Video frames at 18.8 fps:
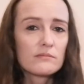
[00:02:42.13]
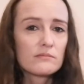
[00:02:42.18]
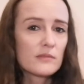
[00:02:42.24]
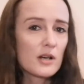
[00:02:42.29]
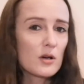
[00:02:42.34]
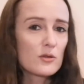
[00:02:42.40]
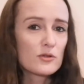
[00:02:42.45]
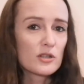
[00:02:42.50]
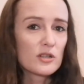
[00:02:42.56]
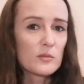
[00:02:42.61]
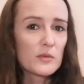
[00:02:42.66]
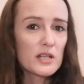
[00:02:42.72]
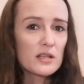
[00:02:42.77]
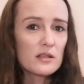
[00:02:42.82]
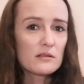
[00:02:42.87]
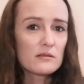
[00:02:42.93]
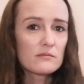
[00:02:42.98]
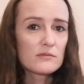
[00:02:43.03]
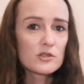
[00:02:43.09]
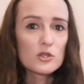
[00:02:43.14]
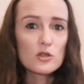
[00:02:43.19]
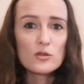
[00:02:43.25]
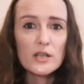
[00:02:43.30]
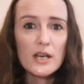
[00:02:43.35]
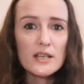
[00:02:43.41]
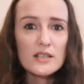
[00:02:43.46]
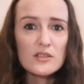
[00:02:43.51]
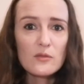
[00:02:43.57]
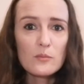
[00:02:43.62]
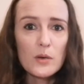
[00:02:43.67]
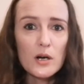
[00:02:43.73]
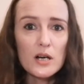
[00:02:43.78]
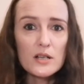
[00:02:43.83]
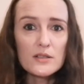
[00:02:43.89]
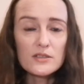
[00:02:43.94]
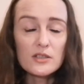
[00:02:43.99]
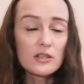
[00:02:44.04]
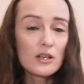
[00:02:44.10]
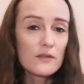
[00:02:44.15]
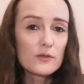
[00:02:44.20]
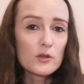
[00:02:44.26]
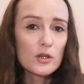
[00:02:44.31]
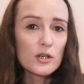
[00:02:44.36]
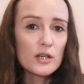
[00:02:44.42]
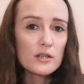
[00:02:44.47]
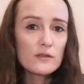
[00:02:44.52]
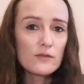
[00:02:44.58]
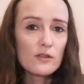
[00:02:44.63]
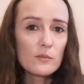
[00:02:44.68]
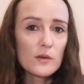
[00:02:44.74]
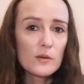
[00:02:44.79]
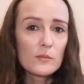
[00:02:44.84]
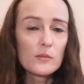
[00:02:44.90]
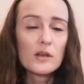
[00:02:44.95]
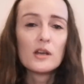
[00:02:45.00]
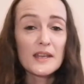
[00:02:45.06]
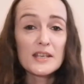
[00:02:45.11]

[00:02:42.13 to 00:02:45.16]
Hold on a minute. Two days have passed and I've not heard from him.